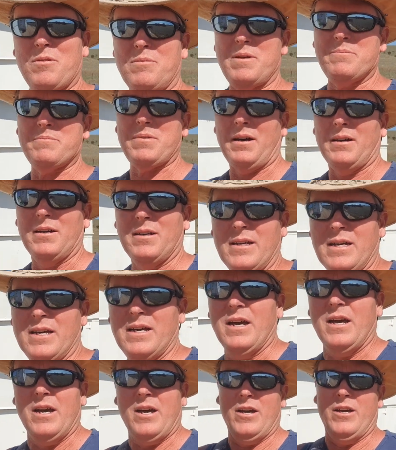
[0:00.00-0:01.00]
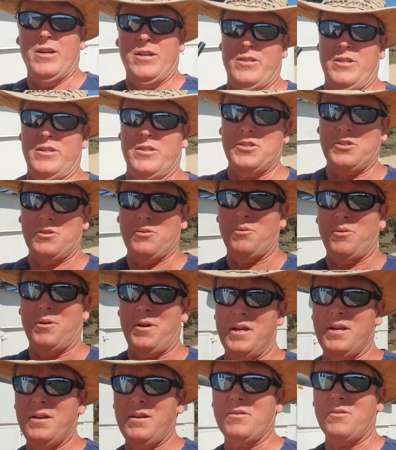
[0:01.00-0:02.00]
Remember, you saw
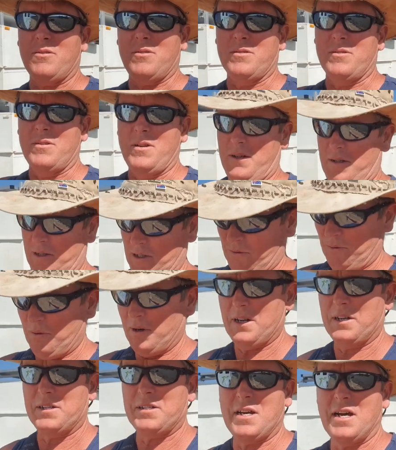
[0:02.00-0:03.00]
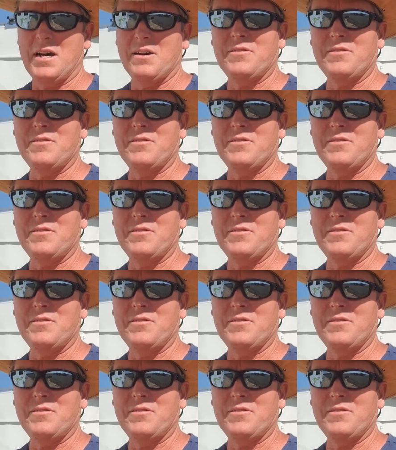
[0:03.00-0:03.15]
it here on Sweet as